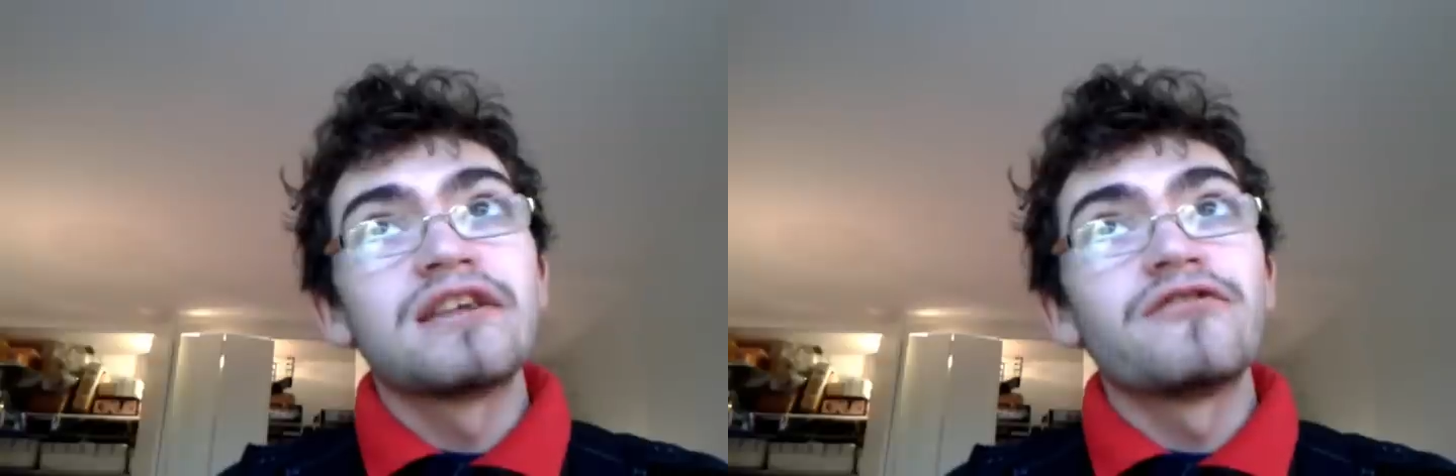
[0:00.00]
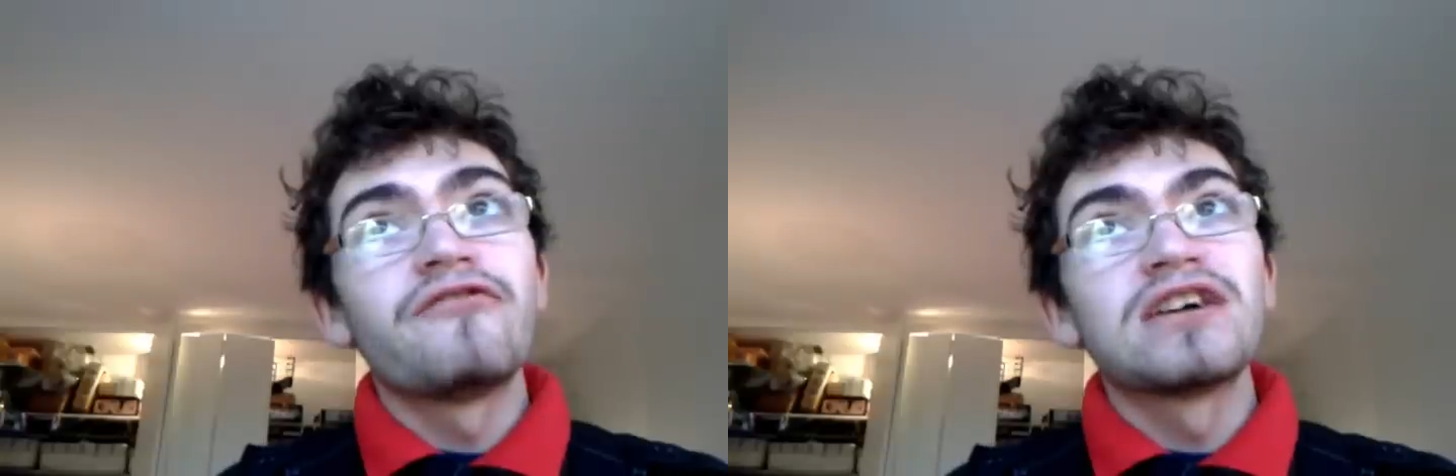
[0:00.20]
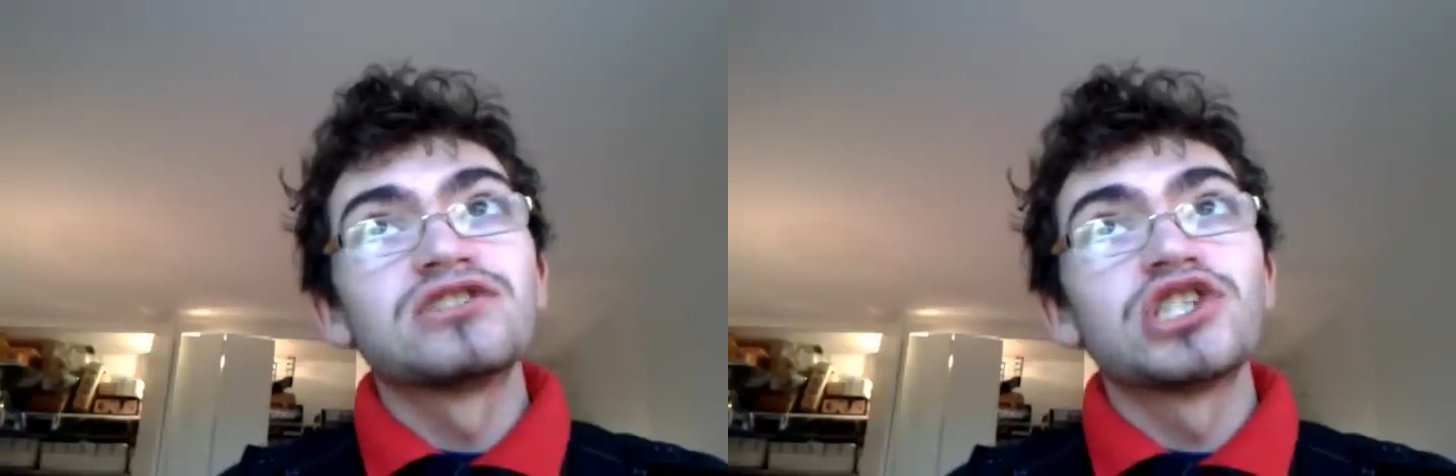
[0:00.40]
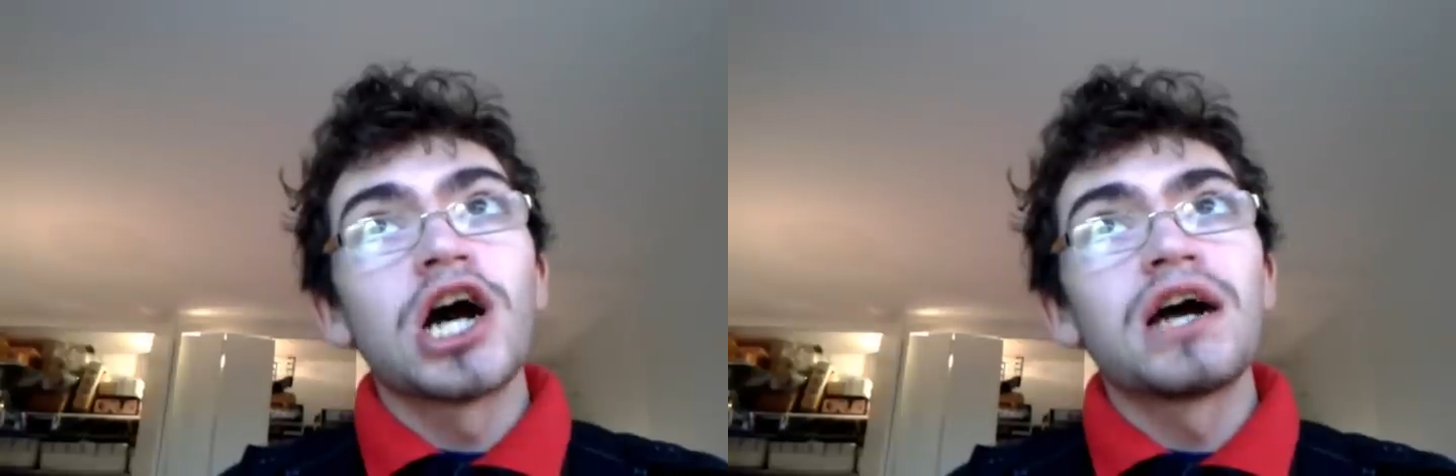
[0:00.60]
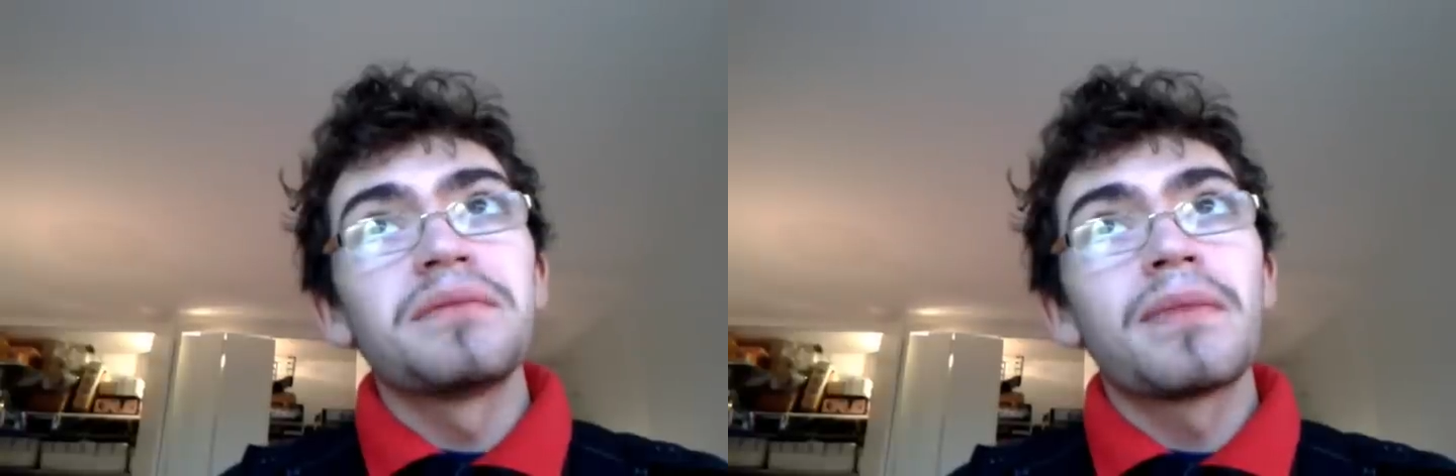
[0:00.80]
your friend
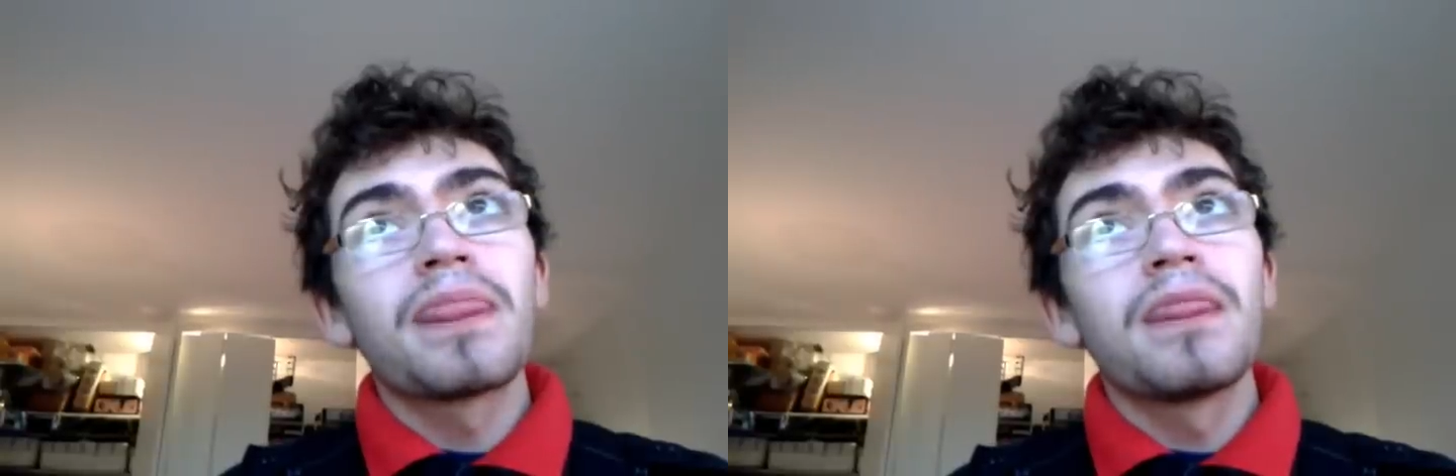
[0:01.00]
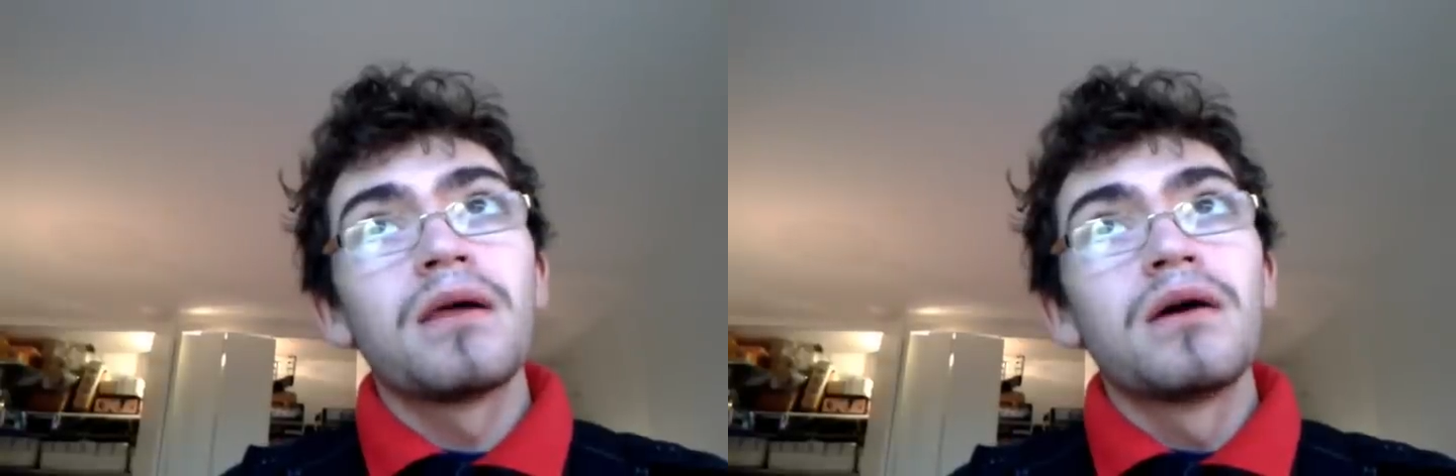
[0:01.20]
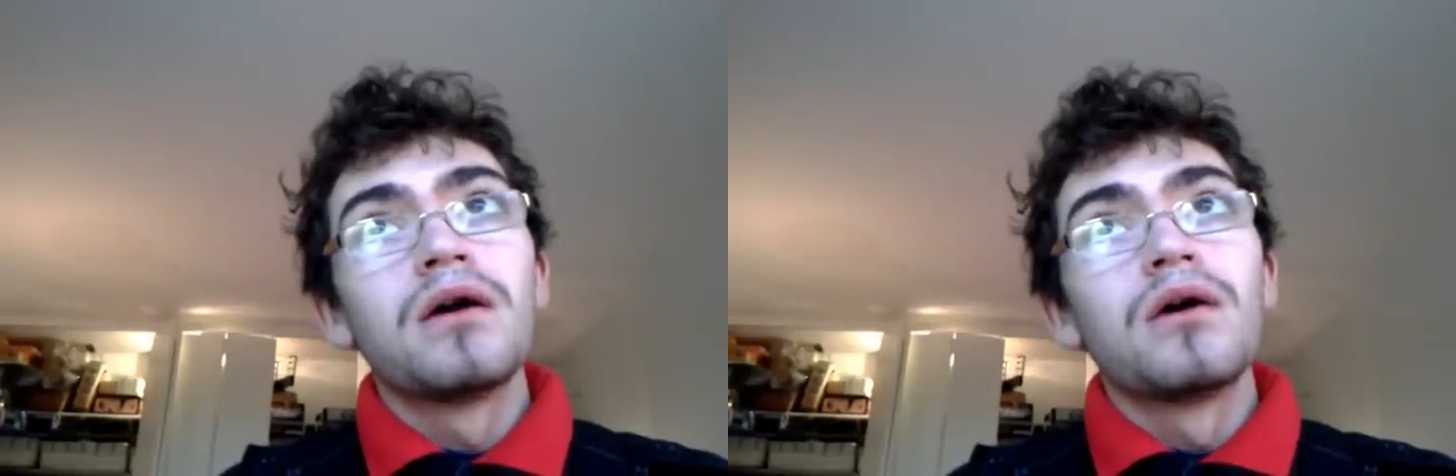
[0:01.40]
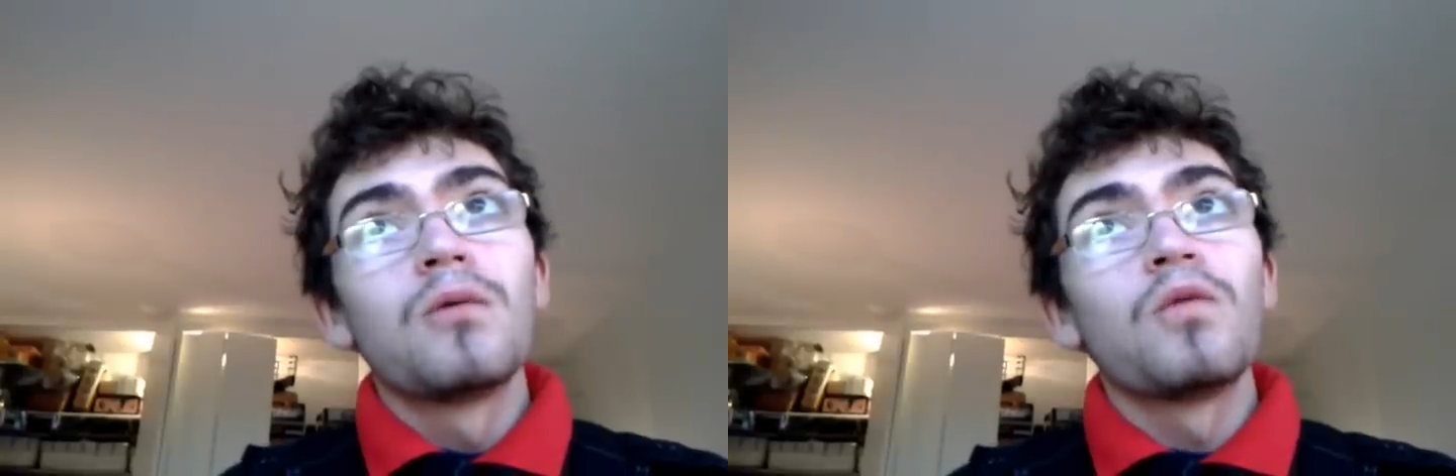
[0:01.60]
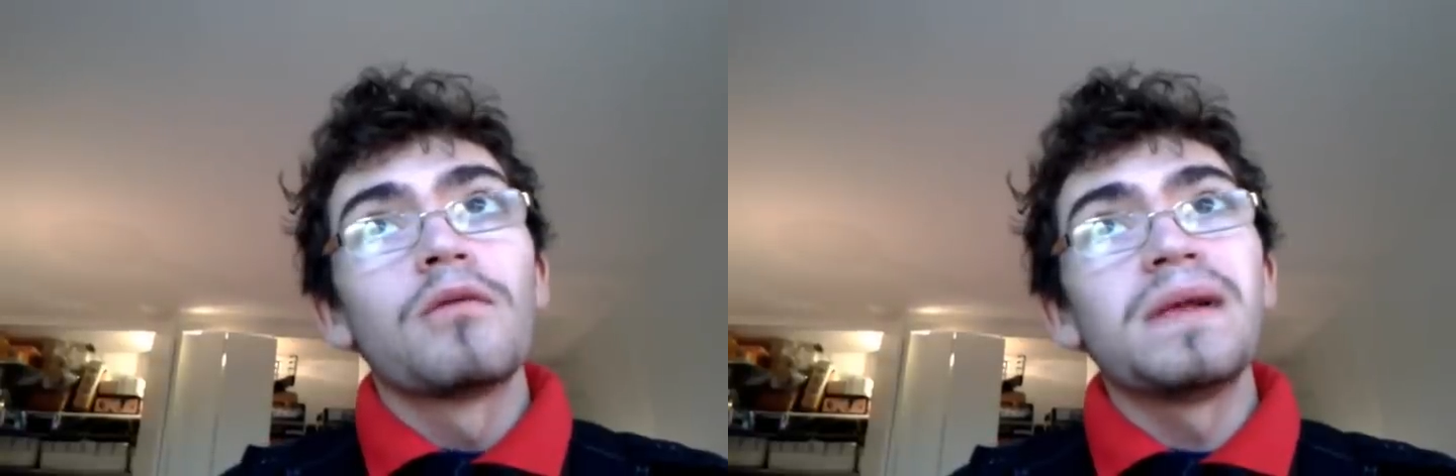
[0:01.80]
John
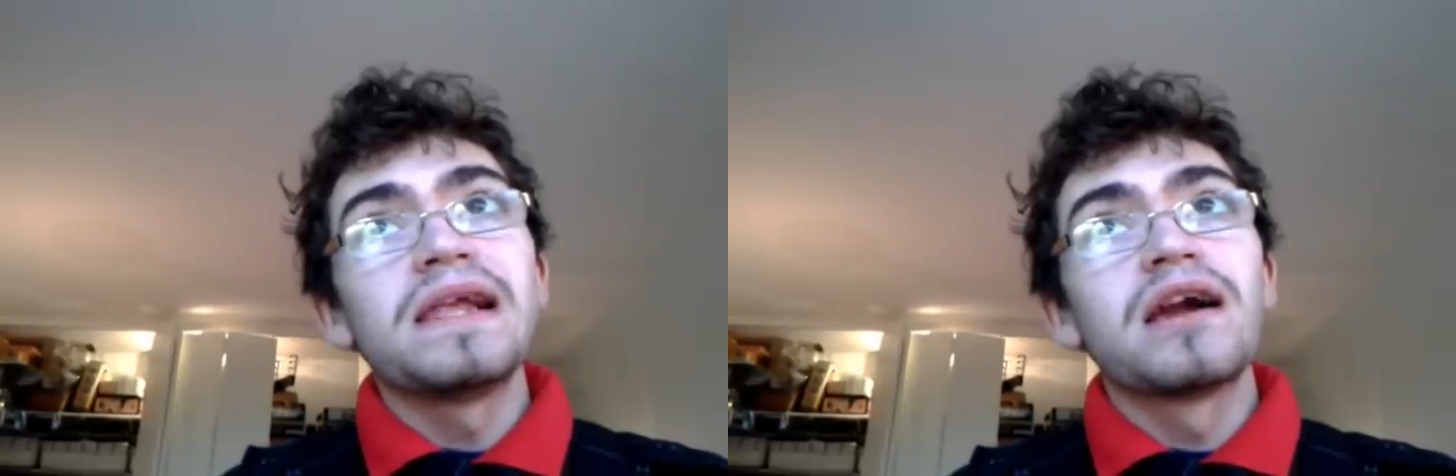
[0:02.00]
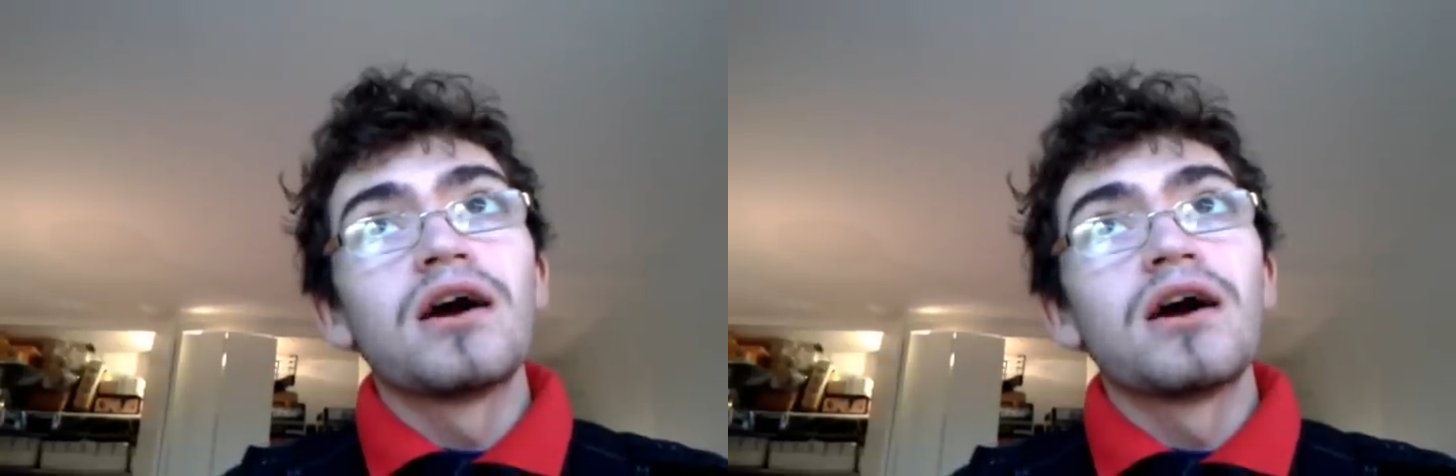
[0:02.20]
will be